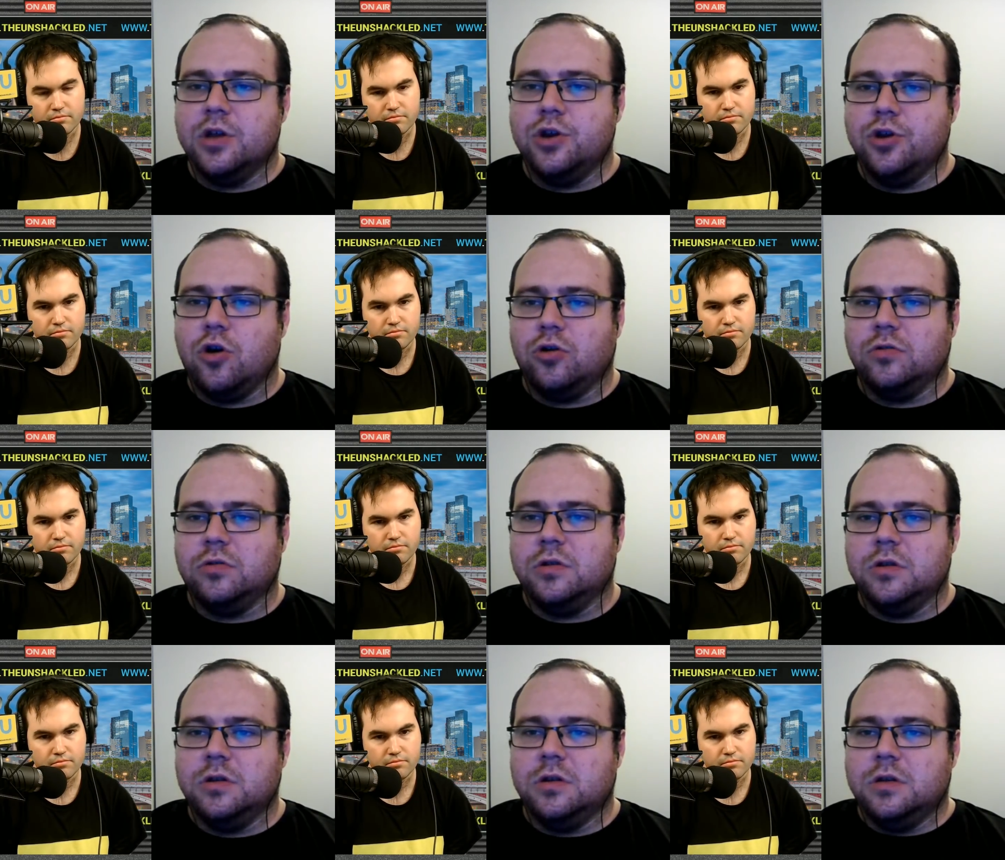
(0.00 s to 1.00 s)
Speaker 1: non,
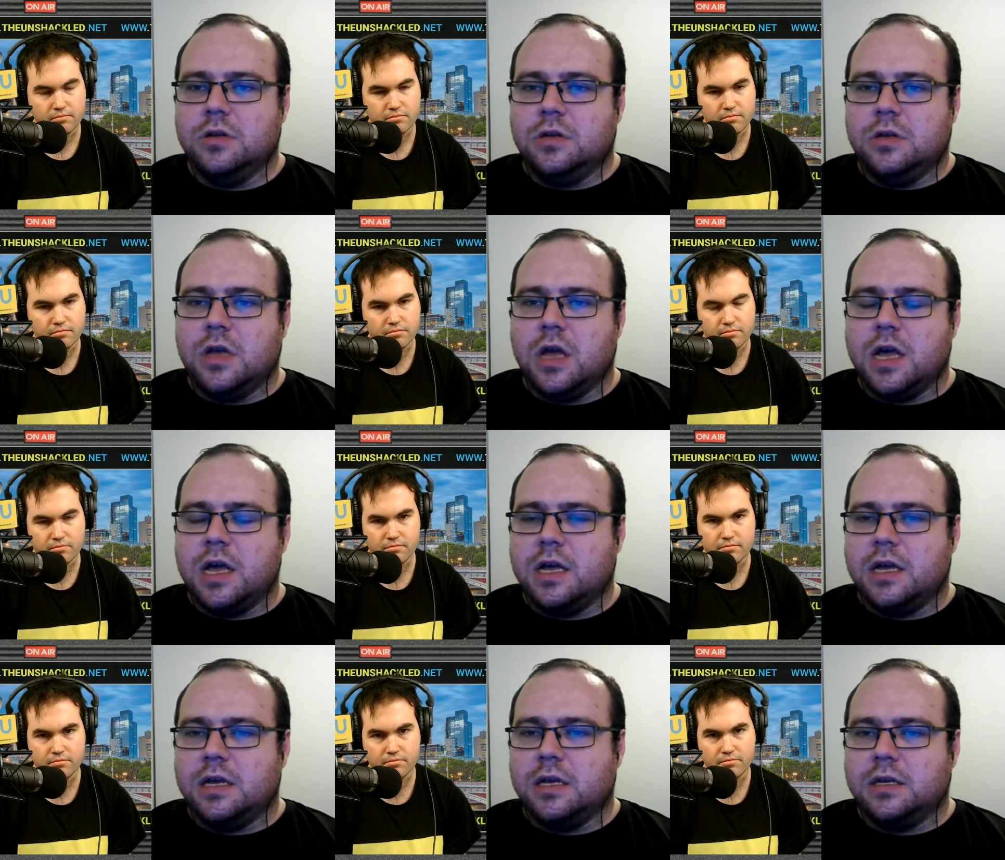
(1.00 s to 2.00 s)

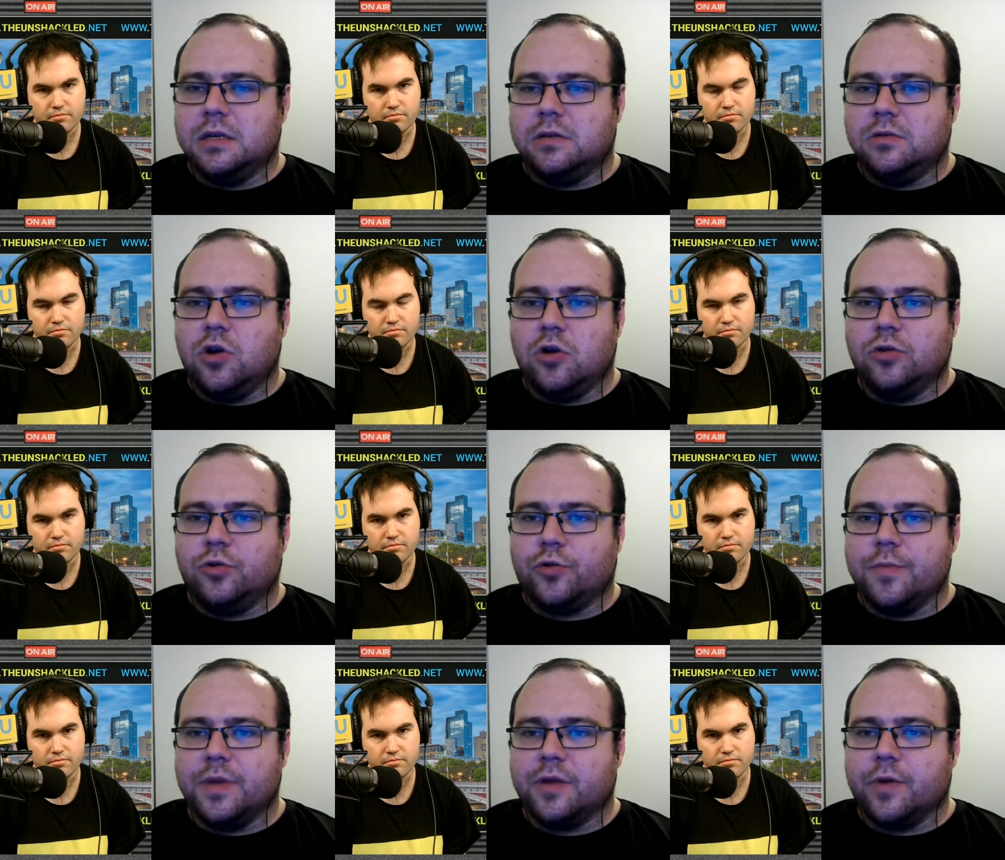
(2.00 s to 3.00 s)
uh,
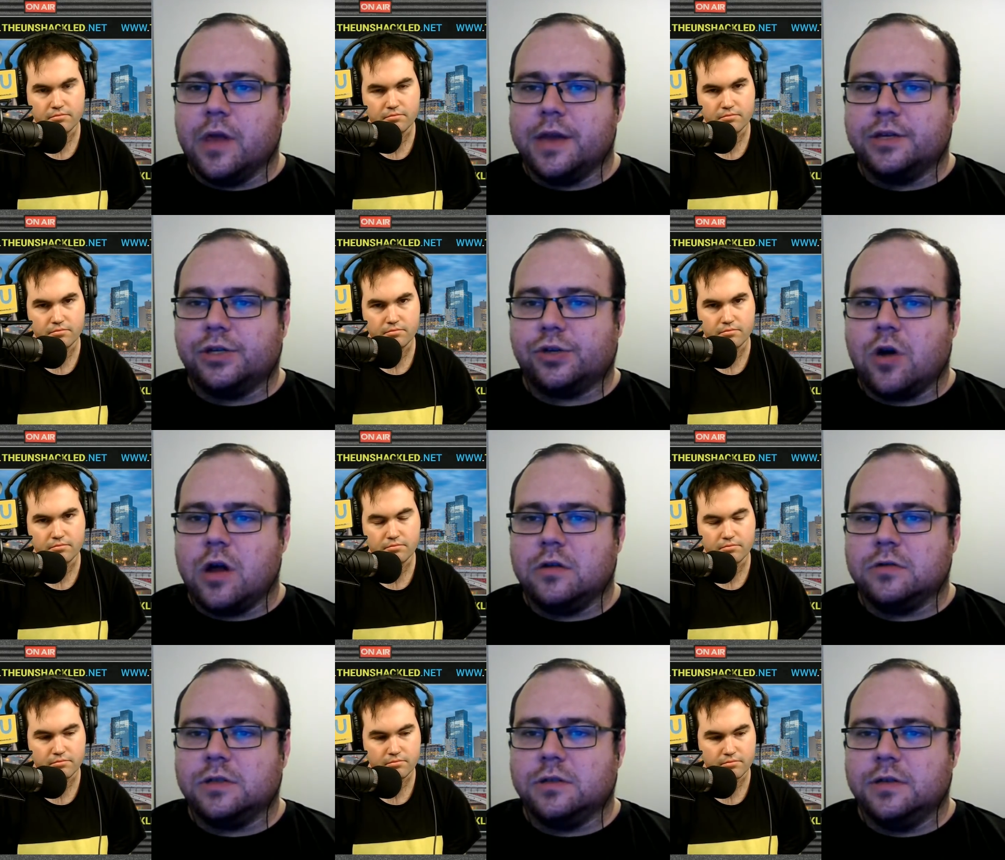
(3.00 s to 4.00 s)
non-grooming related
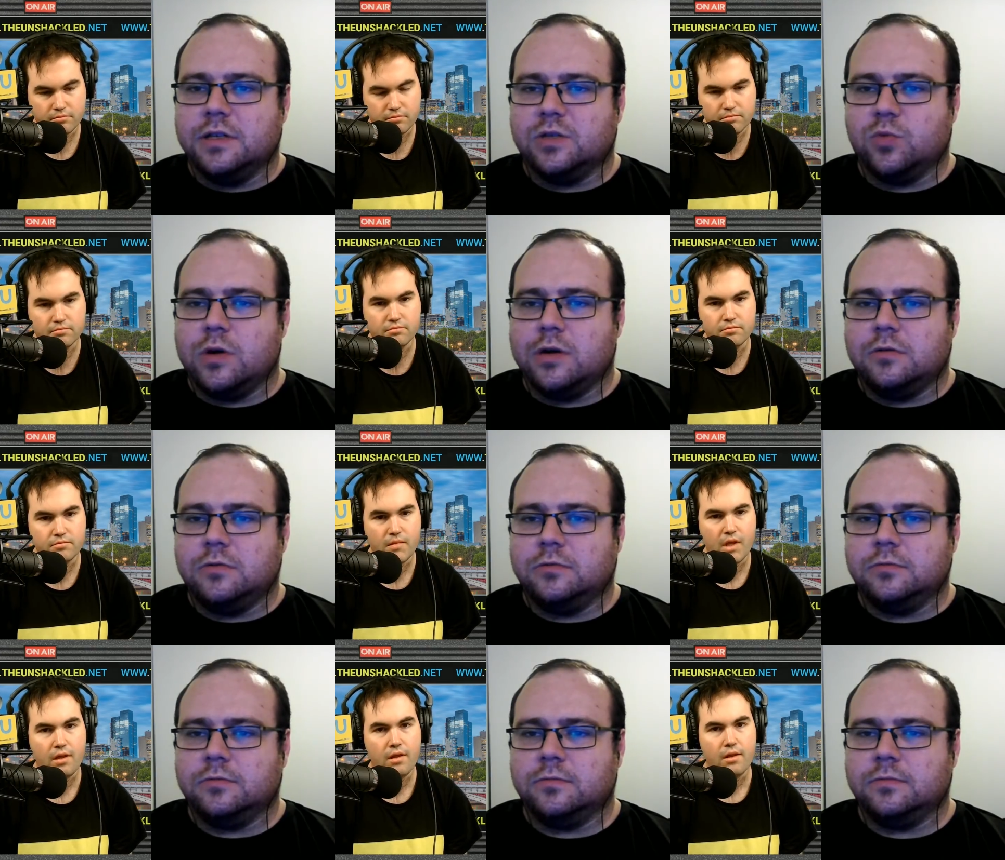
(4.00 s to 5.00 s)
trials as well.
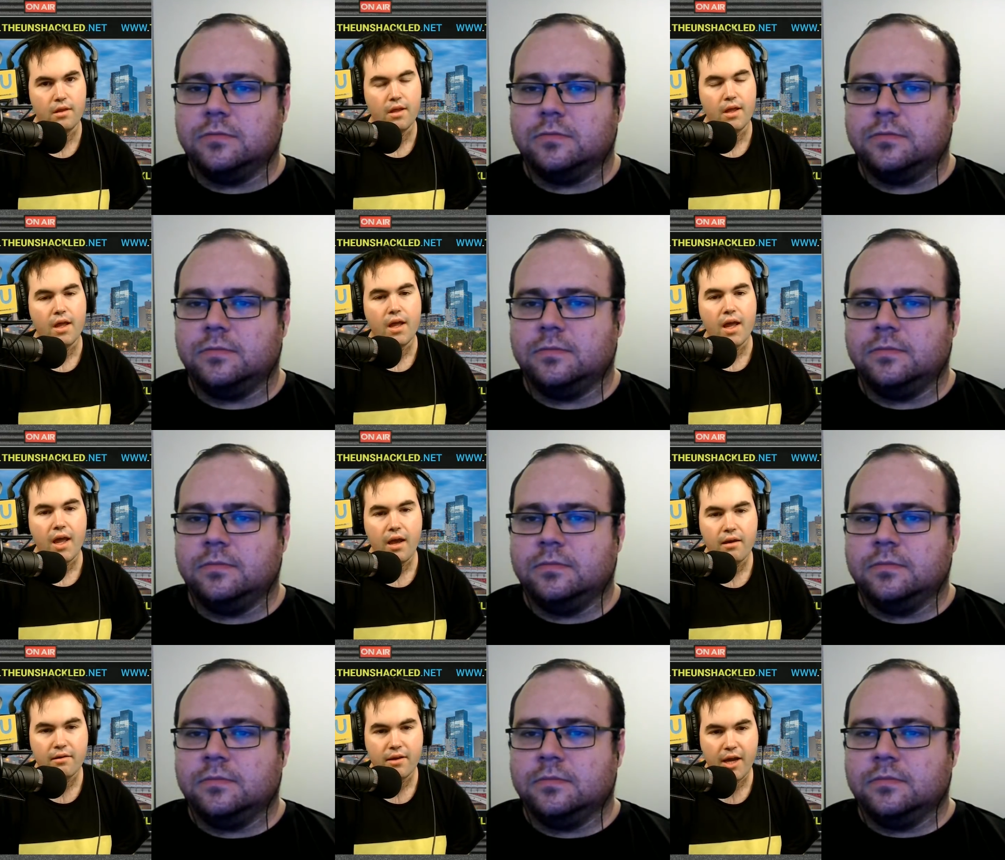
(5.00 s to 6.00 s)

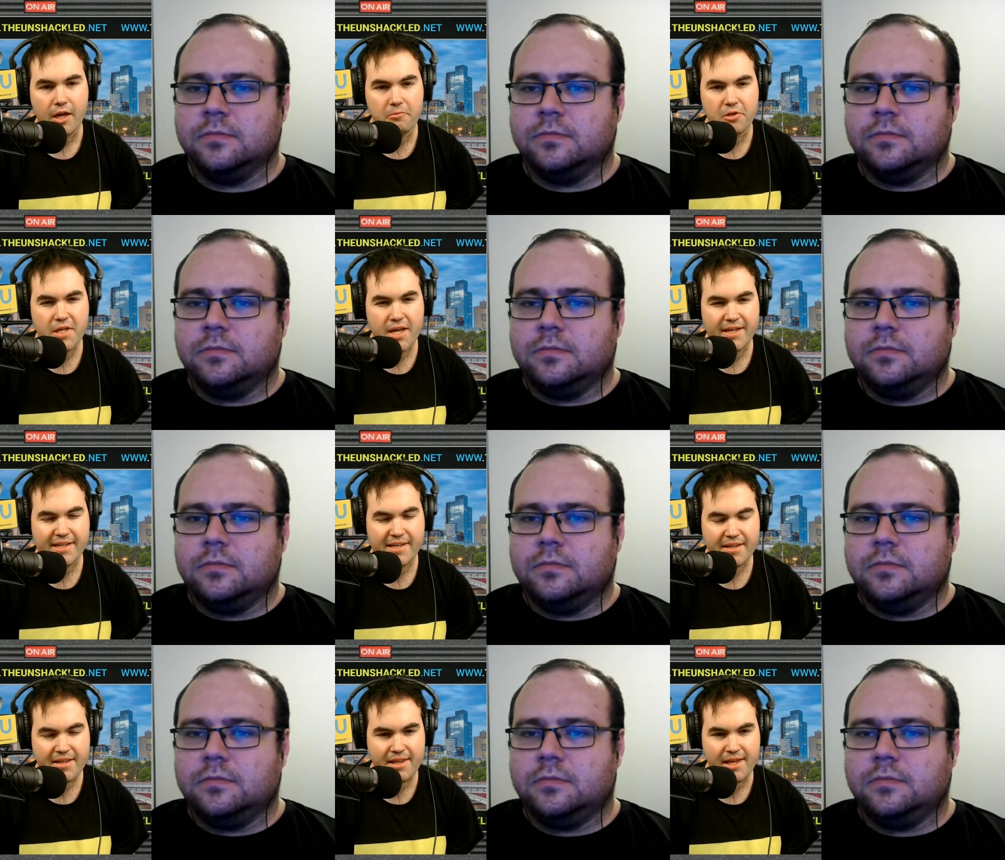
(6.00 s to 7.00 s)
Speaker 2: And what,
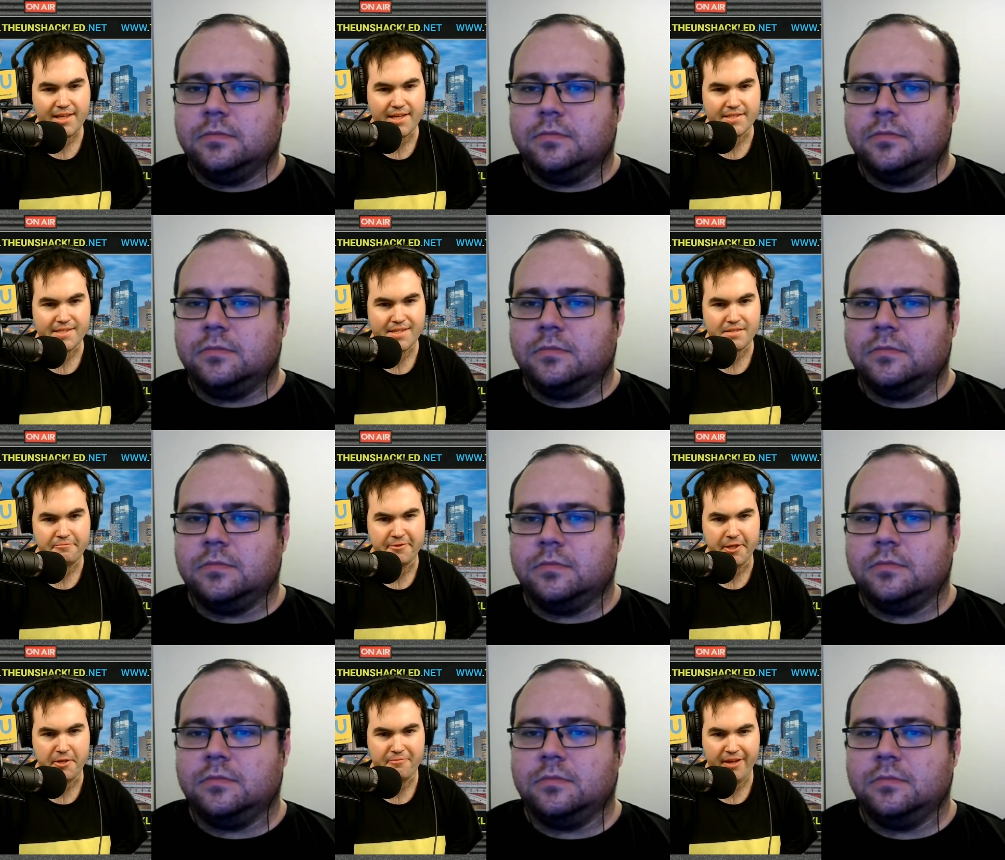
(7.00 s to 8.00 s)
another thing that's
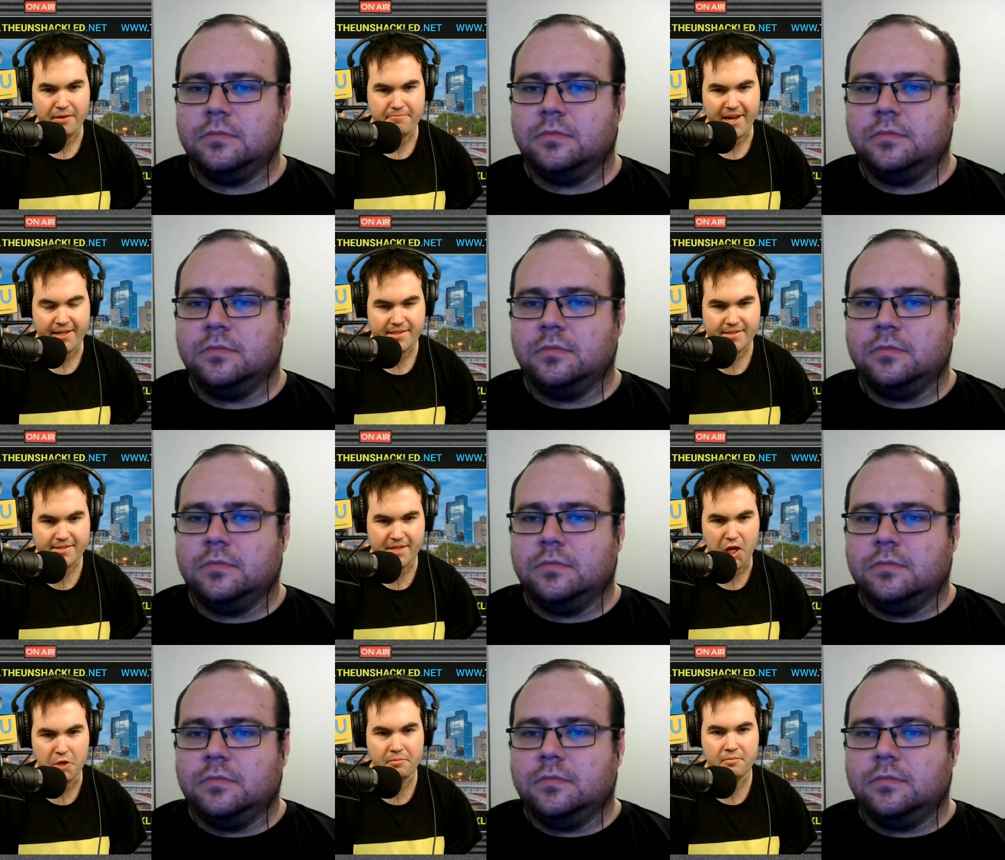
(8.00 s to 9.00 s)
disappointed me about
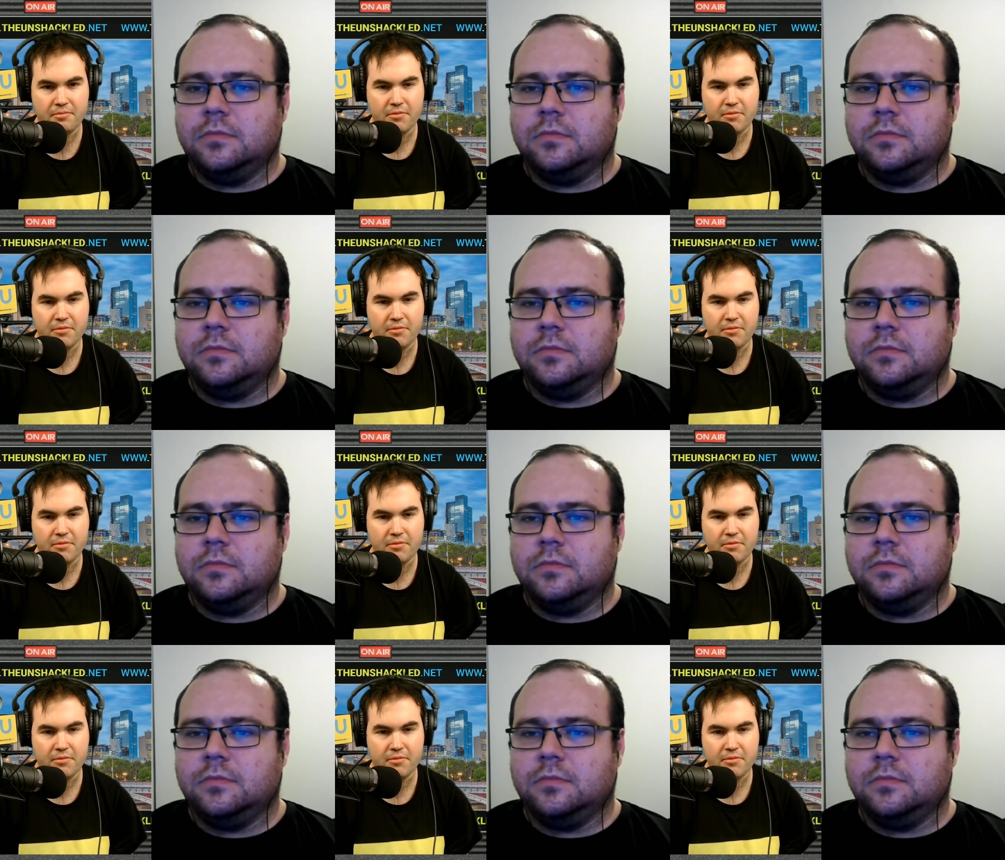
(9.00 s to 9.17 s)
some